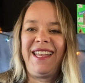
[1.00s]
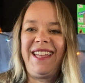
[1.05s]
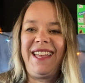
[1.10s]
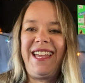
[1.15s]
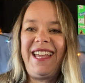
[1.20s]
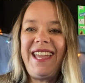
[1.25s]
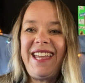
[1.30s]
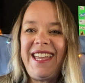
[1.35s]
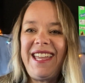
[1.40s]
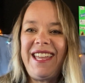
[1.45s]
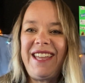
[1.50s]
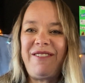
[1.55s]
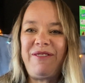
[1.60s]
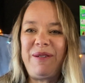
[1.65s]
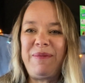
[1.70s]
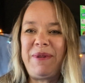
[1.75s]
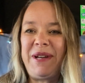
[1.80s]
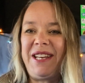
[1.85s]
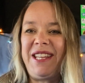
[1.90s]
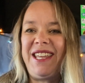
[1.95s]
Hey
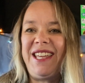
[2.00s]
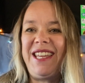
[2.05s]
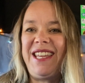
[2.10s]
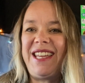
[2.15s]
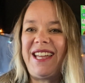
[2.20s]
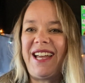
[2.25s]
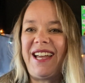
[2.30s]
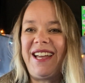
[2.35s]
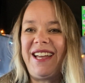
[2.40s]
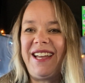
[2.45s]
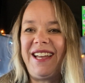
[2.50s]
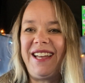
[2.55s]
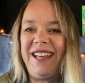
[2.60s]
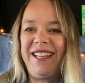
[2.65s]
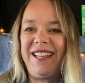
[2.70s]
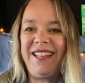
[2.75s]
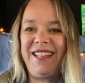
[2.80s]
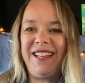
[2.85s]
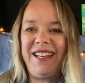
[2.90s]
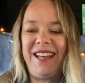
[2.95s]
everybody,
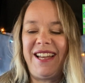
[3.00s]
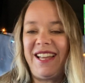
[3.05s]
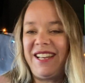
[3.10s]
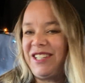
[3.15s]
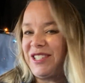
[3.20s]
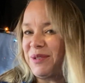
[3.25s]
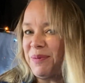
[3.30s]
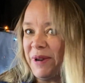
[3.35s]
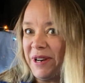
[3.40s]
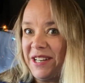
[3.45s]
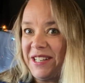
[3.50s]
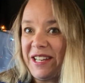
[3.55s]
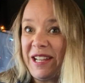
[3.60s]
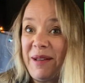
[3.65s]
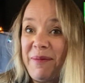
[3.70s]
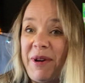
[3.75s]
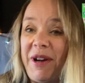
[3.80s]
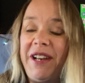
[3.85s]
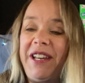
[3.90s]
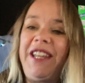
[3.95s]
I just wanted to
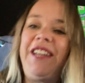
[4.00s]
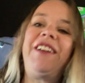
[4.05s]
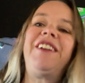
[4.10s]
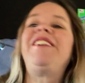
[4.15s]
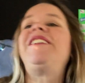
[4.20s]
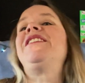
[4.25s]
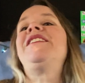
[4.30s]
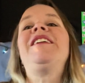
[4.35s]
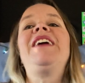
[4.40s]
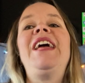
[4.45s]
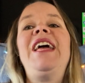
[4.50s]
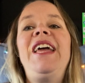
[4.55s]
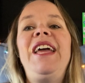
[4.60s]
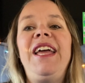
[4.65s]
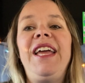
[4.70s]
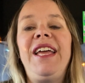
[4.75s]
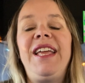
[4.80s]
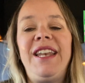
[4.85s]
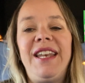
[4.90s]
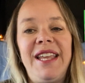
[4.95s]
come on here
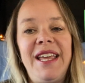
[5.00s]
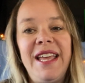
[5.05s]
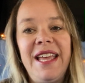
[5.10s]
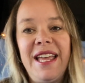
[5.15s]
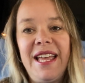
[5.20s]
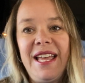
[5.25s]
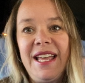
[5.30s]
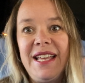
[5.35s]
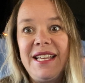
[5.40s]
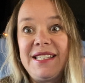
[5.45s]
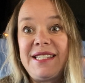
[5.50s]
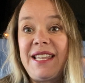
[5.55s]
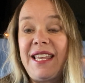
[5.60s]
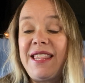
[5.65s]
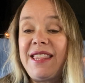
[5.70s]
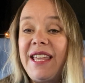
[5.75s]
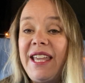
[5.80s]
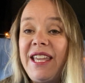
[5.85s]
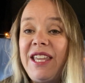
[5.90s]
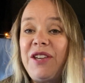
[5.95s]
and say
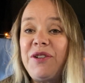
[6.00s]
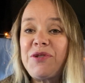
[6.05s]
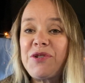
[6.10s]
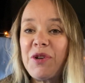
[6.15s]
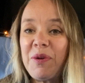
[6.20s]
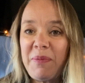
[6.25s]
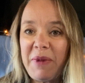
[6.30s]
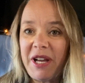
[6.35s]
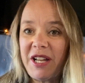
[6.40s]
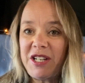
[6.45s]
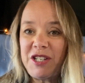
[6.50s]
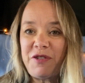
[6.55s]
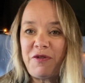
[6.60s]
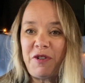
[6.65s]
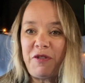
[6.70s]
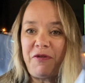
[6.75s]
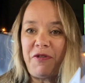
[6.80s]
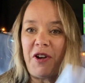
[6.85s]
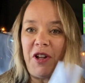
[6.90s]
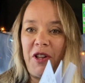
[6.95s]
thank you so much
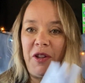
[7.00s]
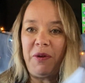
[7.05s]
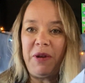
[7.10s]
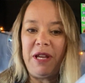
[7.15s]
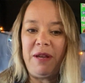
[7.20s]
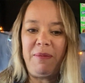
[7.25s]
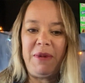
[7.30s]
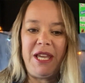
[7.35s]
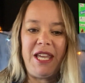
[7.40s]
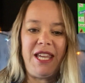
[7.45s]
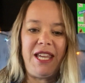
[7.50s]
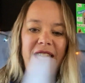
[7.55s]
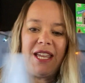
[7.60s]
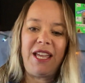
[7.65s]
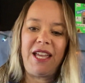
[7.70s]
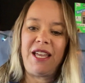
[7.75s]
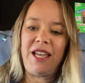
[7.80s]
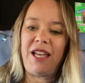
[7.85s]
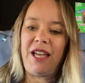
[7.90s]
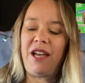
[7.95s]
for following me.
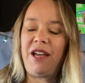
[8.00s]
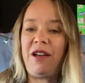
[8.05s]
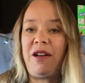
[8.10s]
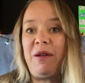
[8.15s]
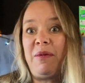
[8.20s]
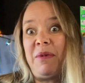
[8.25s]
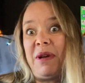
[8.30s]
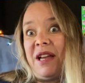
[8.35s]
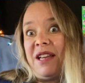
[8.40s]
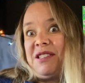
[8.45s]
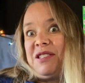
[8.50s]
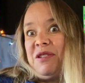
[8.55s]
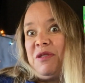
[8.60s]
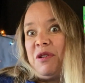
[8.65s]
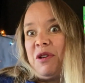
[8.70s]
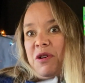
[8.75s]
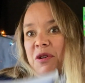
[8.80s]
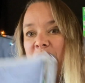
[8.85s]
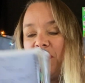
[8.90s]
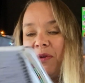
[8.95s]
As you
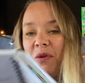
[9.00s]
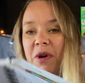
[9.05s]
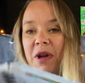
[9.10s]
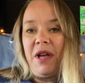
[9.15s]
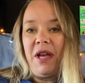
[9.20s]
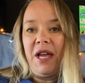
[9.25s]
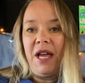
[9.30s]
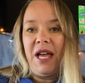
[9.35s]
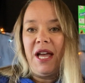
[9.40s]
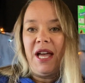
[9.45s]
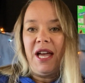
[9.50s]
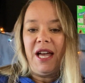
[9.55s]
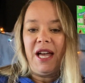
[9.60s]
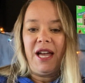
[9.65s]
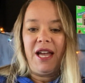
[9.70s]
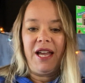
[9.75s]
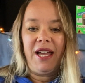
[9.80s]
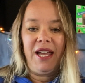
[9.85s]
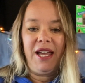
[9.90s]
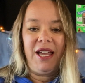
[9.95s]
know,
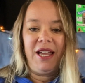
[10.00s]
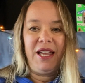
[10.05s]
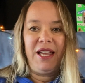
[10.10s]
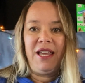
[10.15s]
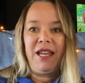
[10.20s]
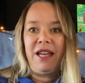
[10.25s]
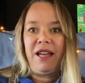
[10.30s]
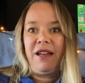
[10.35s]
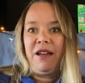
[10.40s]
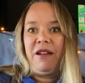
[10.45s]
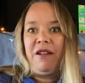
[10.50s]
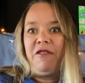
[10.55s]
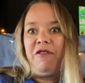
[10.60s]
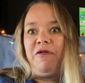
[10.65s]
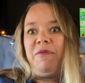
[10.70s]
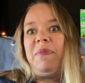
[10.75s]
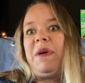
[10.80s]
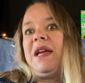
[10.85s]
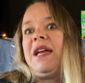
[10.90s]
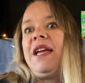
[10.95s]
I
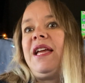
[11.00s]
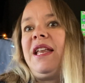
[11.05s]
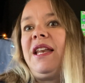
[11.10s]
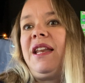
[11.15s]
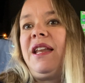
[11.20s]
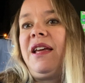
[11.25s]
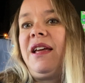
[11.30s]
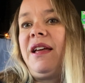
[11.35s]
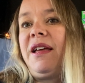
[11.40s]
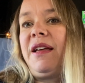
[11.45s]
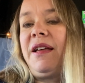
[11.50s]
have been,